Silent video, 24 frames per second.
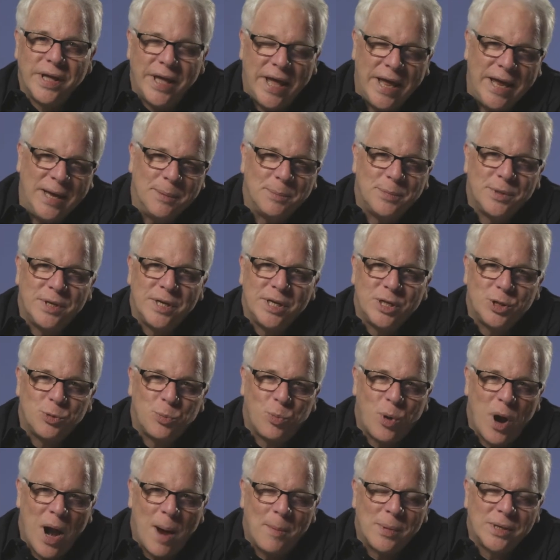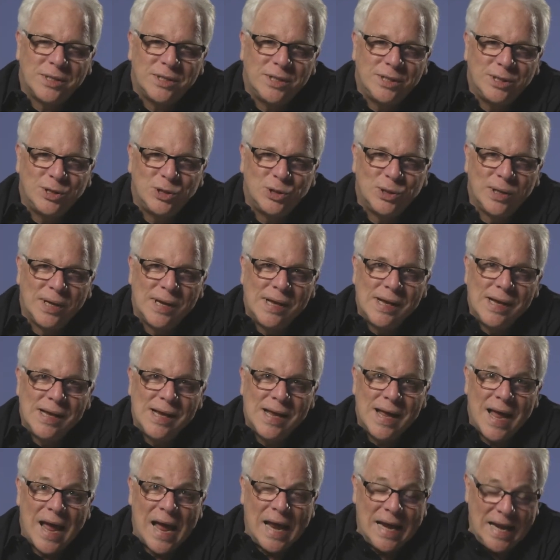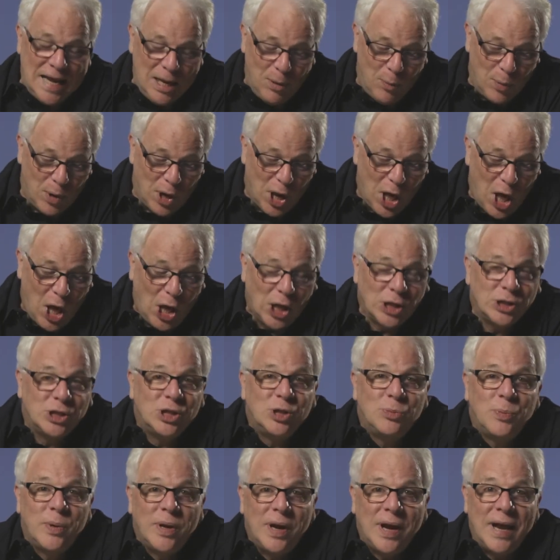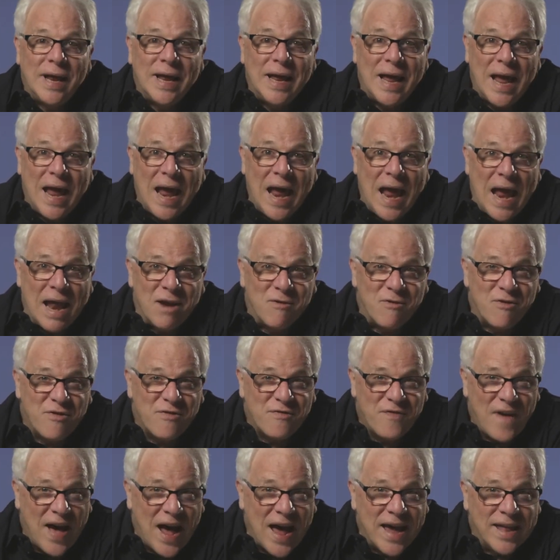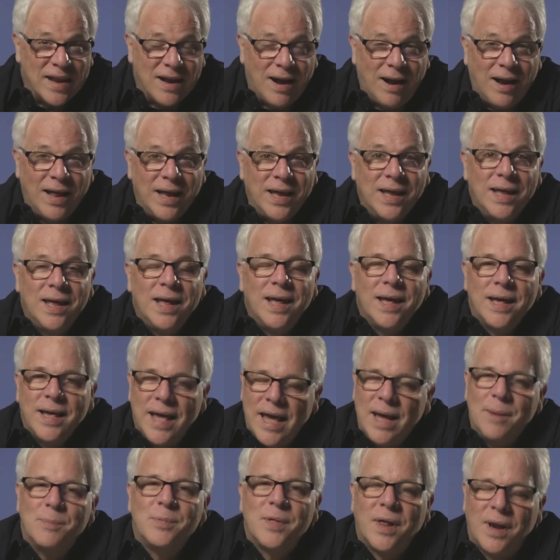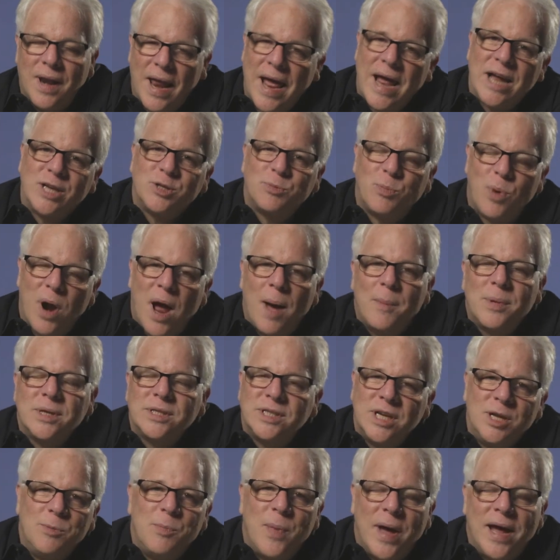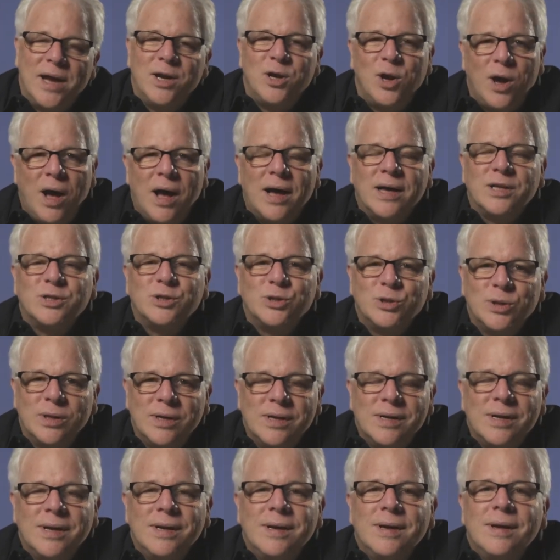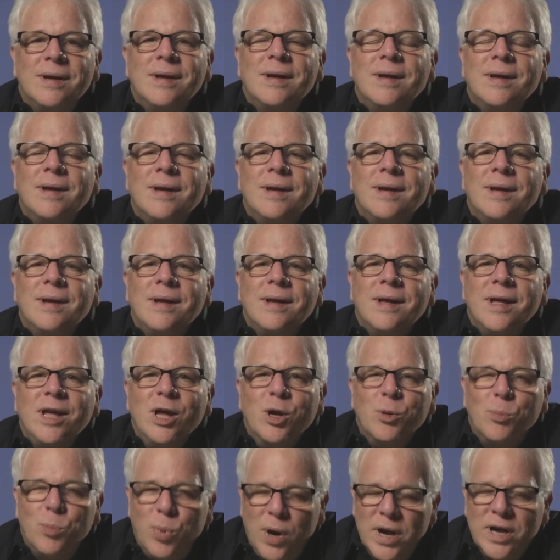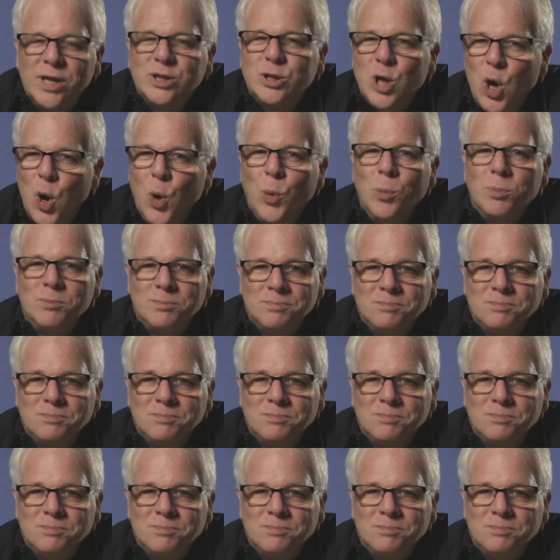keeps his promises, and he will ultimately and finally keep the last promise he made to us. He'll bring us home.